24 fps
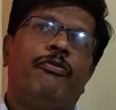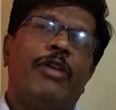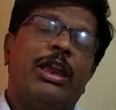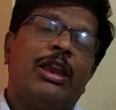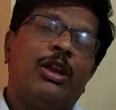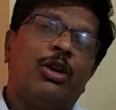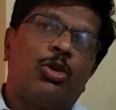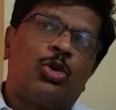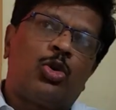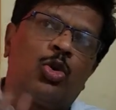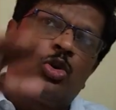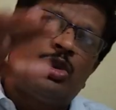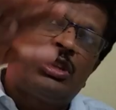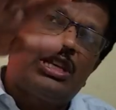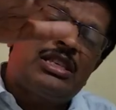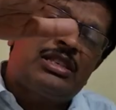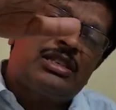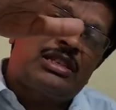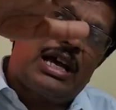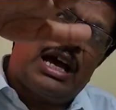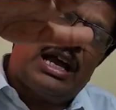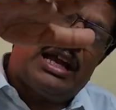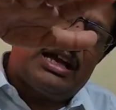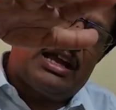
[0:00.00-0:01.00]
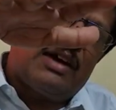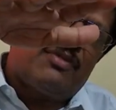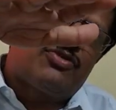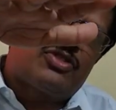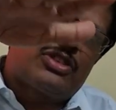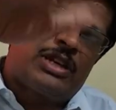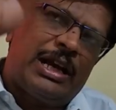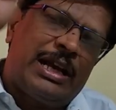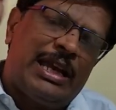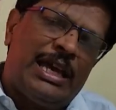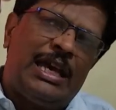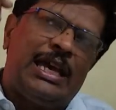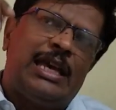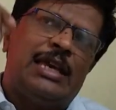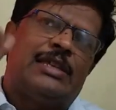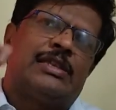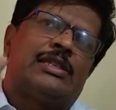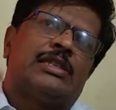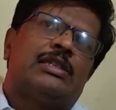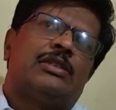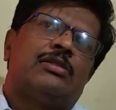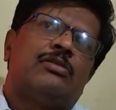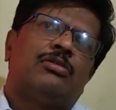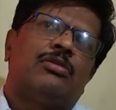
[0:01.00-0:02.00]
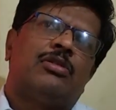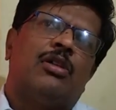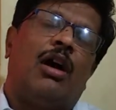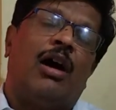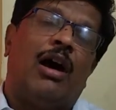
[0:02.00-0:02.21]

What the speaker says: When you do this kind of studies,